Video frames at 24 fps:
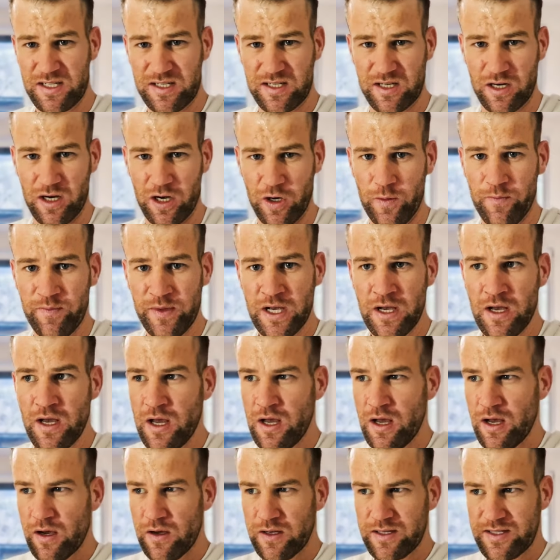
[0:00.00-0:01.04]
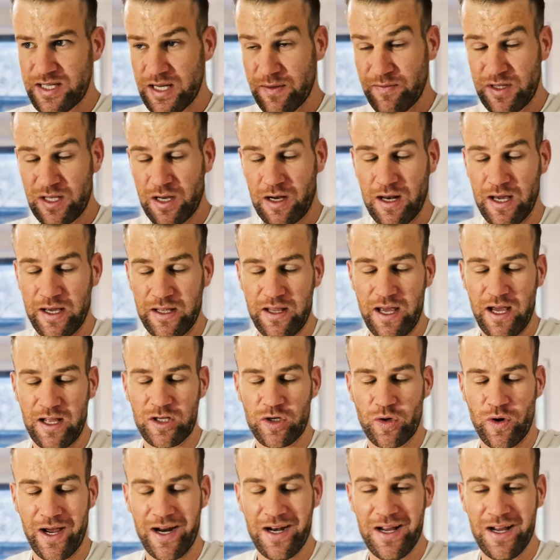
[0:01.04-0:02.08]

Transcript: ago, something like that, right?